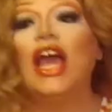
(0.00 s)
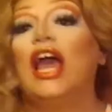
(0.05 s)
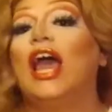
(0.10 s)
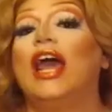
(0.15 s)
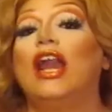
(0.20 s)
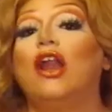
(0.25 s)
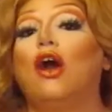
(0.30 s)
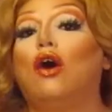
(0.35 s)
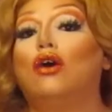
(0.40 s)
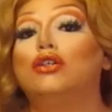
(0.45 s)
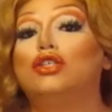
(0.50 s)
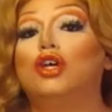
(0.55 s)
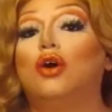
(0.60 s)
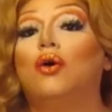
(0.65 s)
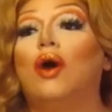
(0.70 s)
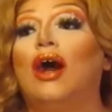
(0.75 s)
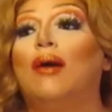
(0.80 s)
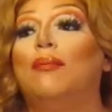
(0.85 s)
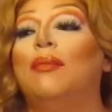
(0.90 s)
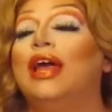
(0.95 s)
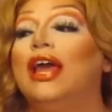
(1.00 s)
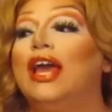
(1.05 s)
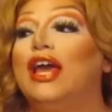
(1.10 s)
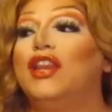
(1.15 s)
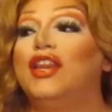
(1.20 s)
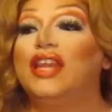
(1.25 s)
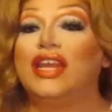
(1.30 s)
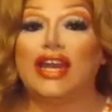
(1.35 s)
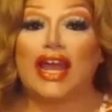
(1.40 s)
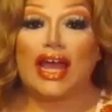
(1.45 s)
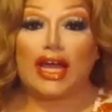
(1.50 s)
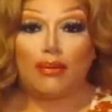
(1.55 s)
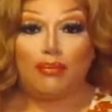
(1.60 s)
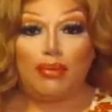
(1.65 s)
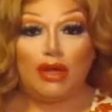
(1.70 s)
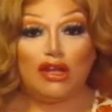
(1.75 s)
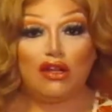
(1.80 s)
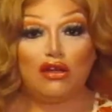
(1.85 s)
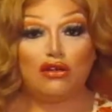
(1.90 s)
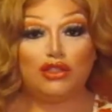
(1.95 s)
And also, the neck
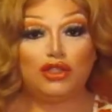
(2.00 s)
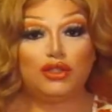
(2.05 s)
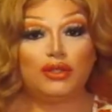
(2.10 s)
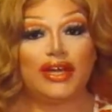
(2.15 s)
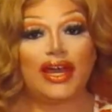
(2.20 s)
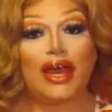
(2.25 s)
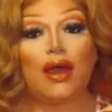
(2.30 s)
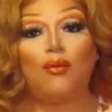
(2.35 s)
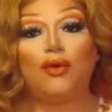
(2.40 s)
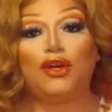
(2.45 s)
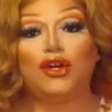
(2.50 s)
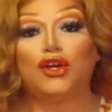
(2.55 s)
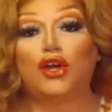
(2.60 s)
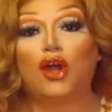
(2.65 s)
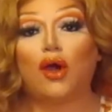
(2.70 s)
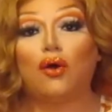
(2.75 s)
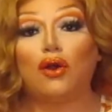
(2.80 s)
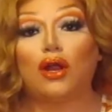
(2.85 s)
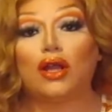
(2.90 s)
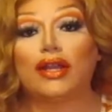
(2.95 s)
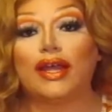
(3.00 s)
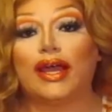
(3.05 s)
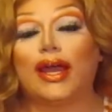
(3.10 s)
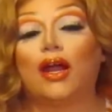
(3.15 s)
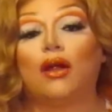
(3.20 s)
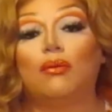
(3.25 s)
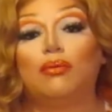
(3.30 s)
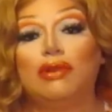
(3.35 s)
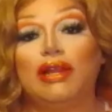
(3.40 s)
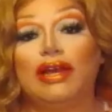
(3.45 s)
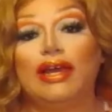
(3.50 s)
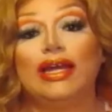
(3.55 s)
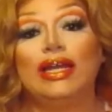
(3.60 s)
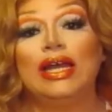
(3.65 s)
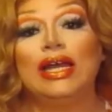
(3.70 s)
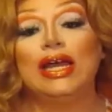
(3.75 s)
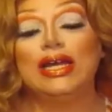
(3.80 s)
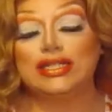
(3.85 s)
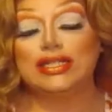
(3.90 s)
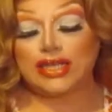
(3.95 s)
pillows you get when you're going on the airplane,
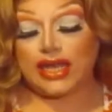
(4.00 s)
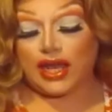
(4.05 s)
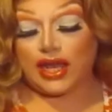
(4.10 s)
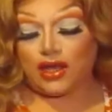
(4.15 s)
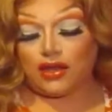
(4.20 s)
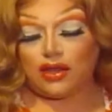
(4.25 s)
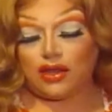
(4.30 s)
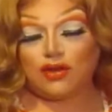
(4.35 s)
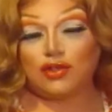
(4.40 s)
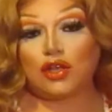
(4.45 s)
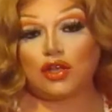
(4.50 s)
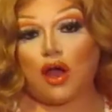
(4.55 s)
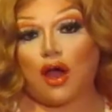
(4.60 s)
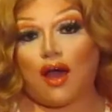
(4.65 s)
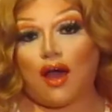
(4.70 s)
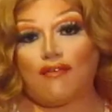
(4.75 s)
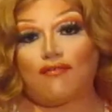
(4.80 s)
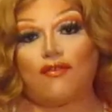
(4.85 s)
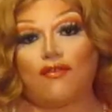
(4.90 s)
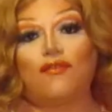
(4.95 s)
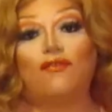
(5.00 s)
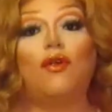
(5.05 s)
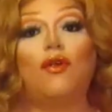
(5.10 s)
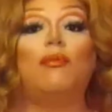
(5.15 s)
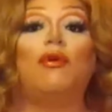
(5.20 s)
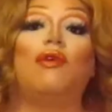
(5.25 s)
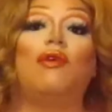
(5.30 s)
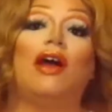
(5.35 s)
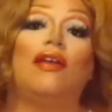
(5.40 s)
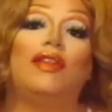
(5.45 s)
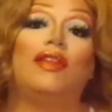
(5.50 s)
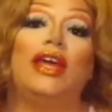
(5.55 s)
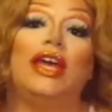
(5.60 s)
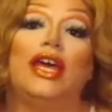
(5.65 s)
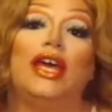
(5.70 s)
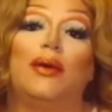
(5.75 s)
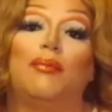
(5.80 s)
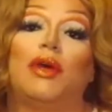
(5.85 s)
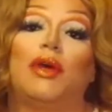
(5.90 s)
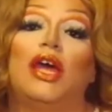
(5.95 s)
take those off from around the
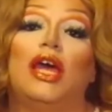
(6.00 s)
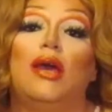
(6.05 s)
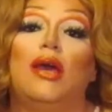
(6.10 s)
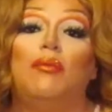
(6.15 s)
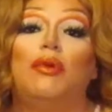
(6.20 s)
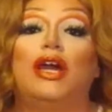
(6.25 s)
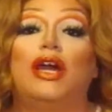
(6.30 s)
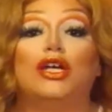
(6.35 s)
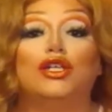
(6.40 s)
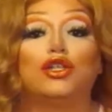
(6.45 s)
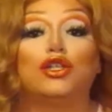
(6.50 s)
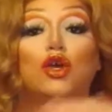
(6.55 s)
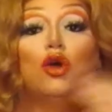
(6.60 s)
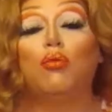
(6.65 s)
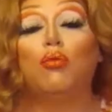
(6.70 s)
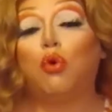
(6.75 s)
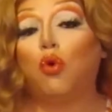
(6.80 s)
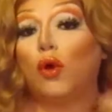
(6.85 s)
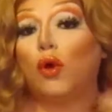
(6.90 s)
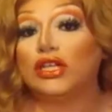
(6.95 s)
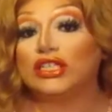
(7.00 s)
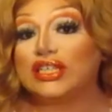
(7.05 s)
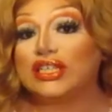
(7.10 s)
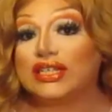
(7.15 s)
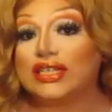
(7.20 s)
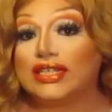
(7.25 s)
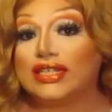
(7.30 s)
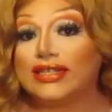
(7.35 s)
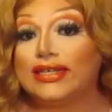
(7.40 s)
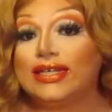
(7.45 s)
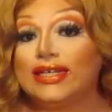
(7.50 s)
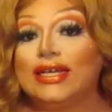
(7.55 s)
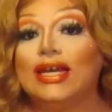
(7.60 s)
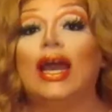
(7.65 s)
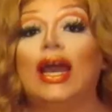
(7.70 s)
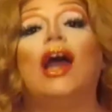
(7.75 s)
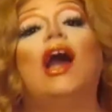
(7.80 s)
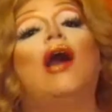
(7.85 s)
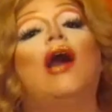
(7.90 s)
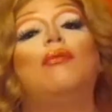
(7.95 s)
hip. Because, personally,
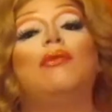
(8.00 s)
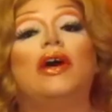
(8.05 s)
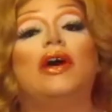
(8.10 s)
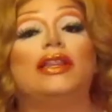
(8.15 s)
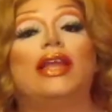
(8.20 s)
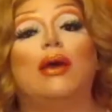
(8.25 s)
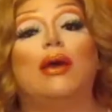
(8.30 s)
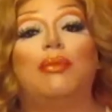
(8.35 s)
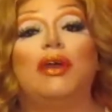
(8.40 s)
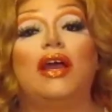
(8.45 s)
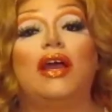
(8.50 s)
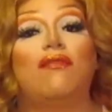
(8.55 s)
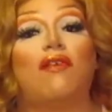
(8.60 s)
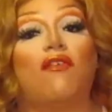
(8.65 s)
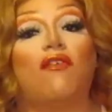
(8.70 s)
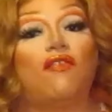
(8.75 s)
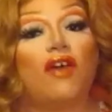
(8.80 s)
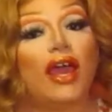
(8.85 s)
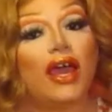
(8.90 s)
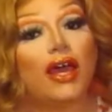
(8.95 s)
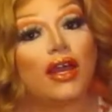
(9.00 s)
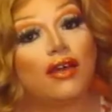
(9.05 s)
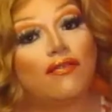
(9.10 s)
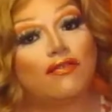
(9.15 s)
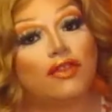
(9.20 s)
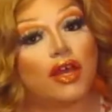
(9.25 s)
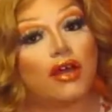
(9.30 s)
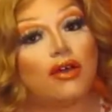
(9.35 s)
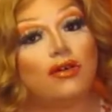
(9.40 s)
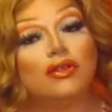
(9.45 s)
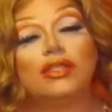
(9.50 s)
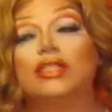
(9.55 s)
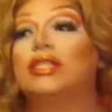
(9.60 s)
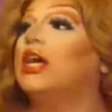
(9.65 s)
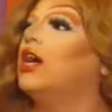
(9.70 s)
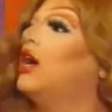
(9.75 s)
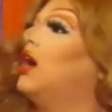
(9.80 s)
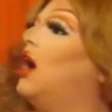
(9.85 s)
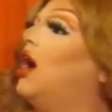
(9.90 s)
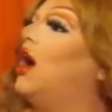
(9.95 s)
I'm not that big of a fan of those.
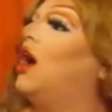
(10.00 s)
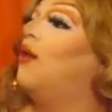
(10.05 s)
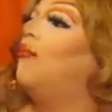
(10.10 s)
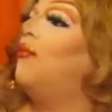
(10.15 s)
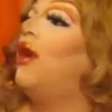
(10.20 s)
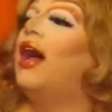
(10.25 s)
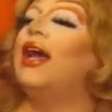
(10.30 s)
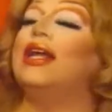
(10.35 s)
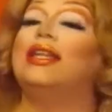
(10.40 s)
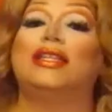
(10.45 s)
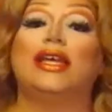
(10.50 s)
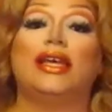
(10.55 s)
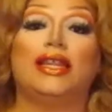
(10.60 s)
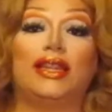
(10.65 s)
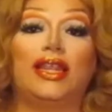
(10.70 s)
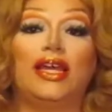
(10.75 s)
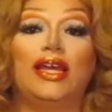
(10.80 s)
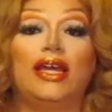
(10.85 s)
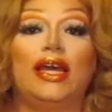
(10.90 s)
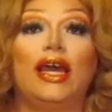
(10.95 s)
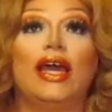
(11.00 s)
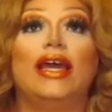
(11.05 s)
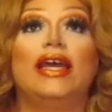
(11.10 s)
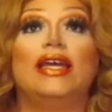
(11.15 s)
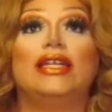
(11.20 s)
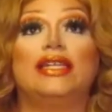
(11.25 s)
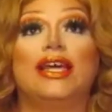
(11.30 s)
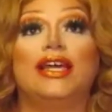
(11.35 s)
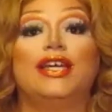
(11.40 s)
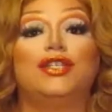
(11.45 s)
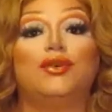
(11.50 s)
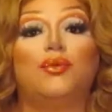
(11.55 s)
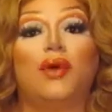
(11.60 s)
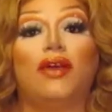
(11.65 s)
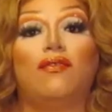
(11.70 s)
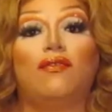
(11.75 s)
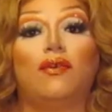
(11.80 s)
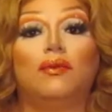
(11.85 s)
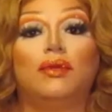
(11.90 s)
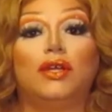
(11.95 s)
I think it takes
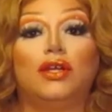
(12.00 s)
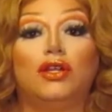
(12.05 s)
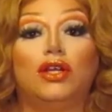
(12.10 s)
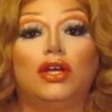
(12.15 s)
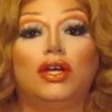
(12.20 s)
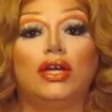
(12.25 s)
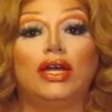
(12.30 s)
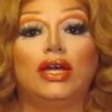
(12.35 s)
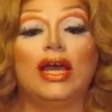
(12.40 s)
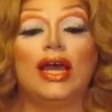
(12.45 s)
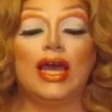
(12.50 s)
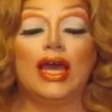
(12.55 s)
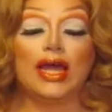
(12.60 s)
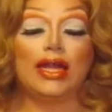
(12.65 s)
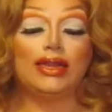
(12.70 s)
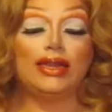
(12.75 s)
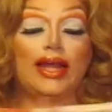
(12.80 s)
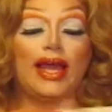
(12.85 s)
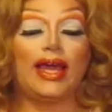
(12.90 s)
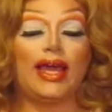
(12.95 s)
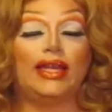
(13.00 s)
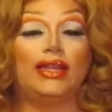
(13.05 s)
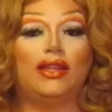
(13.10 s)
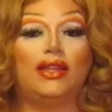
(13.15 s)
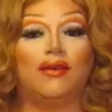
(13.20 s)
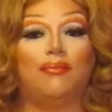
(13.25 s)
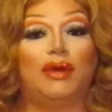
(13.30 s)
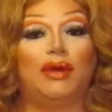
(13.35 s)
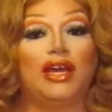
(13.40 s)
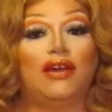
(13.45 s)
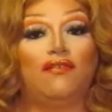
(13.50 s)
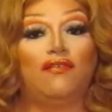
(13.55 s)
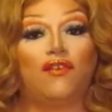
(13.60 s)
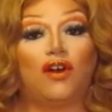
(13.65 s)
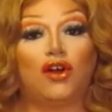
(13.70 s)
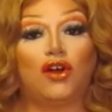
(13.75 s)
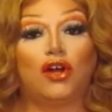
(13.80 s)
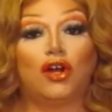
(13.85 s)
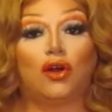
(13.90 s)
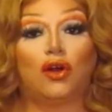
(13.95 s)
away from the look. Like, the big
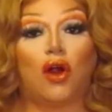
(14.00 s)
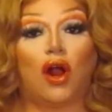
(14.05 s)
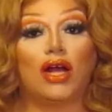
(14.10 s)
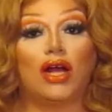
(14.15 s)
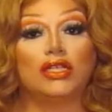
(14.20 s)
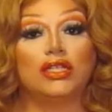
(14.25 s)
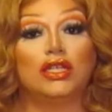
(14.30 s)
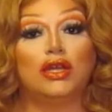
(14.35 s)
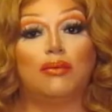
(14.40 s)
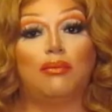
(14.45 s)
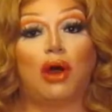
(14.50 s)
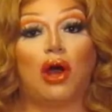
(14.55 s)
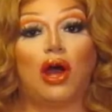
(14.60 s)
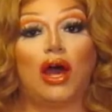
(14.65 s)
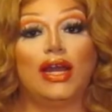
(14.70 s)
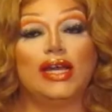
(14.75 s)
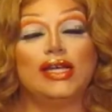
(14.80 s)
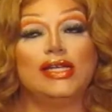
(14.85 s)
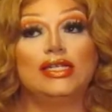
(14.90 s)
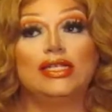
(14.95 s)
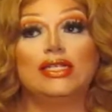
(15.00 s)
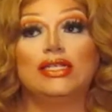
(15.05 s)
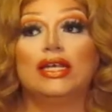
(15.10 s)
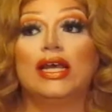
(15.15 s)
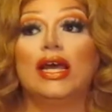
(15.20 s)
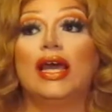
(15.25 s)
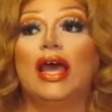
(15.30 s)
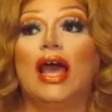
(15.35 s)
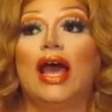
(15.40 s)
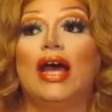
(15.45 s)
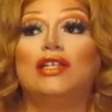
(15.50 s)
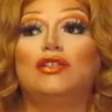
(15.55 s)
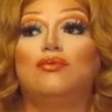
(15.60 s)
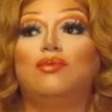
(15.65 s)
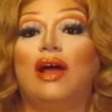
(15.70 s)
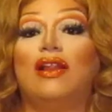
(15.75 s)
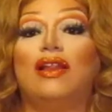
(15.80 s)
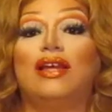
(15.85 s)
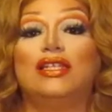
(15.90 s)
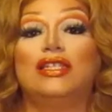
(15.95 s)
fur across the bodice, as
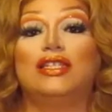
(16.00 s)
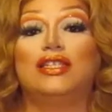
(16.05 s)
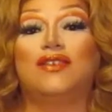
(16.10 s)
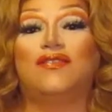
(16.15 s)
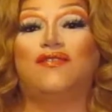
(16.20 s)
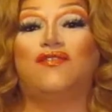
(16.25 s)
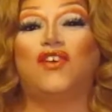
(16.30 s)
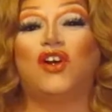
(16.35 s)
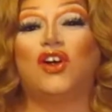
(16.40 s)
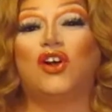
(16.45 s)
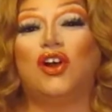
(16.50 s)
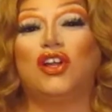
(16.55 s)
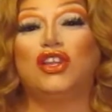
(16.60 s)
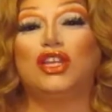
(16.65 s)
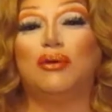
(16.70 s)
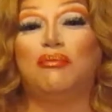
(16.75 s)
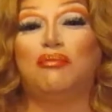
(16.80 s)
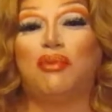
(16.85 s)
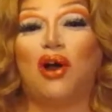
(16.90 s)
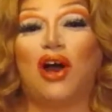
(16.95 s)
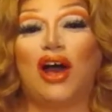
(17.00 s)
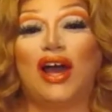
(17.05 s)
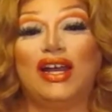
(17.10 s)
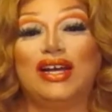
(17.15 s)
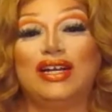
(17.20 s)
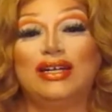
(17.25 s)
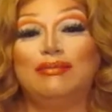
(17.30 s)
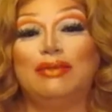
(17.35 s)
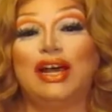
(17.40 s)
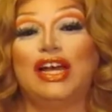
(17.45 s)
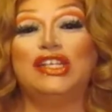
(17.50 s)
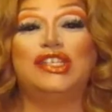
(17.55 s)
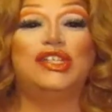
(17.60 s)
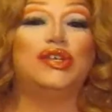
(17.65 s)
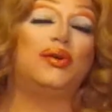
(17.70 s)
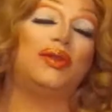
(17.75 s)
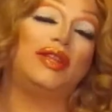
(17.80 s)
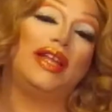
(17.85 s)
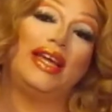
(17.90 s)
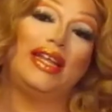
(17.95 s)
well as the fur on the bottom. I
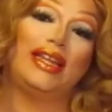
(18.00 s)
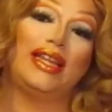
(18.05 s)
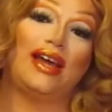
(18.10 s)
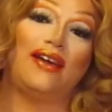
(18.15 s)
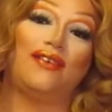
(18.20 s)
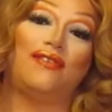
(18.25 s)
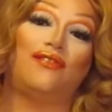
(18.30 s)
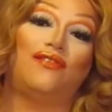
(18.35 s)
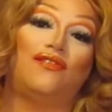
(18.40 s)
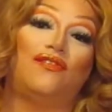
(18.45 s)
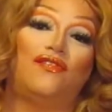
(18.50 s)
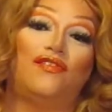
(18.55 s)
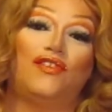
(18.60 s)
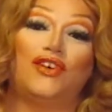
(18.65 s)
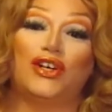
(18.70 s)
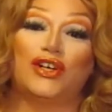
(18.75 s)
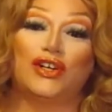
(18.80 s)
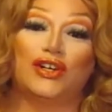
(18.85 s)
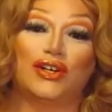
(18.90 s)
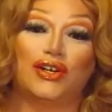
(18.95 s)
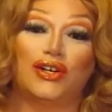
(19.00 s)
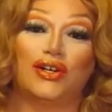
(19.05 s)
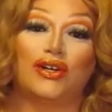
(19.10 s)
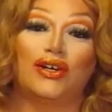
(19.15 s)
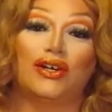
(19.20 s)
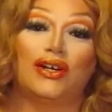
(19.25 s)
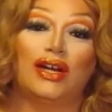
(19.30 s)
don't like that fur.